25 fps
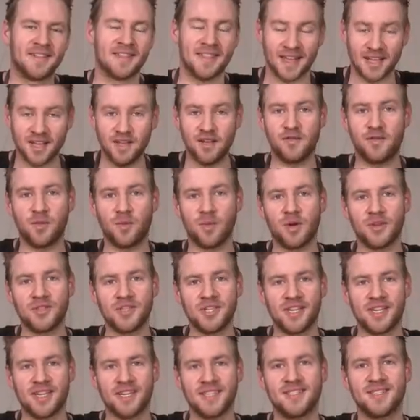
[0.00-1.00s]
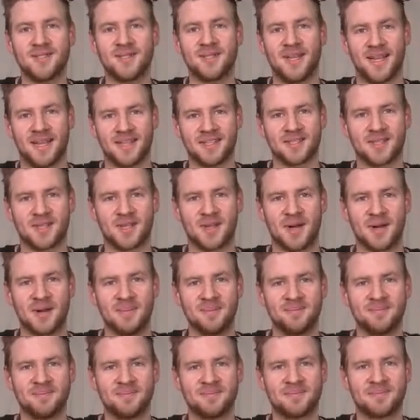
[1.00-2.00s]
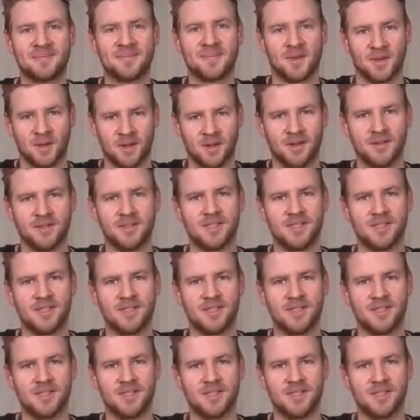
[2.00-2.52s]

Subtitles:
Thank you for watching, and until next time, I'll